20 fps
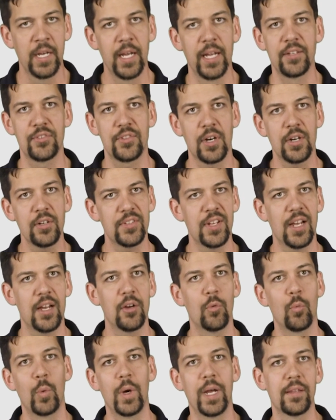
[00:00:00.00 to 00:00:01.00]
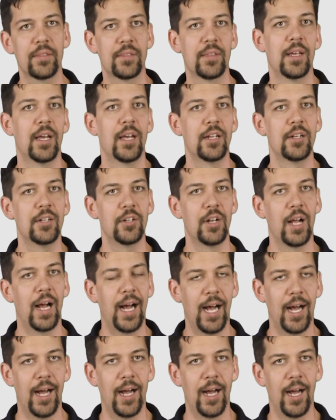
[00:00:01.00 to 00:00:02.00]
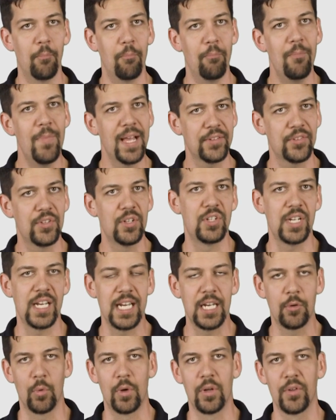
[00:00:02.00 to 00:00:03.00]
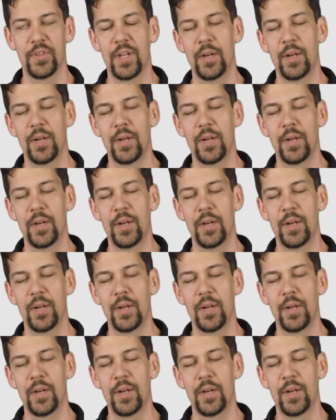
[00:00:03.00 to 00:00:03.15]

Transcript: It starts out with message equals.